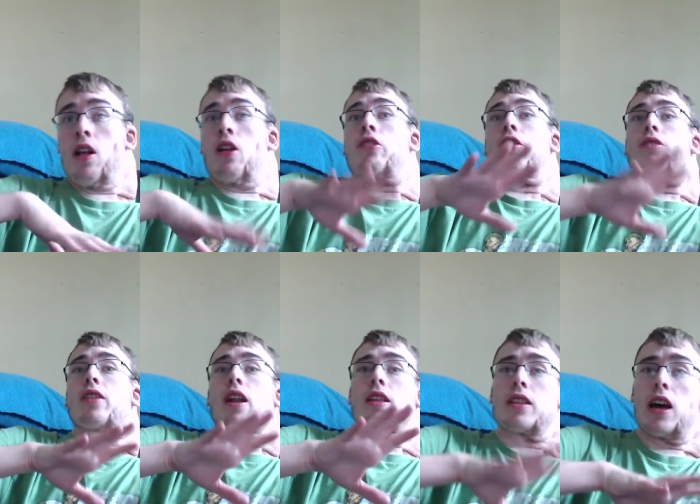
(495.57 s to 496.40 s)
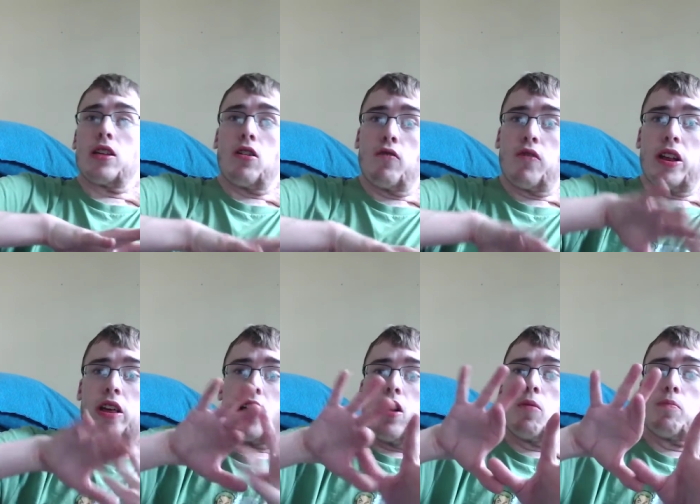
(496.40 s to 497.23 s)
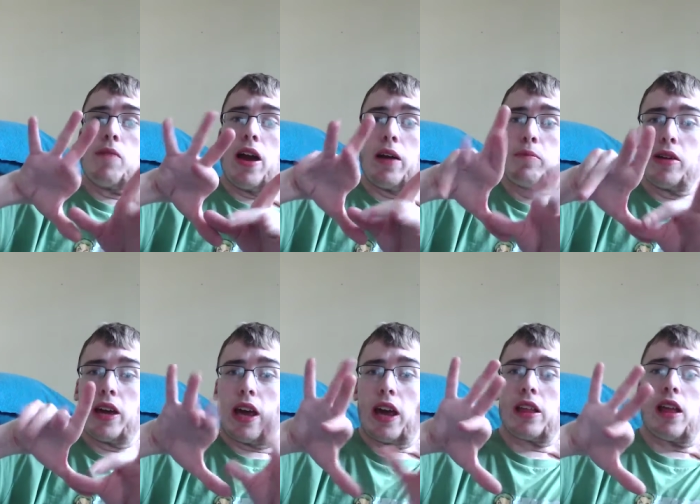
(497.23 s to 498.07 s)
So it's on a side note video. Maybe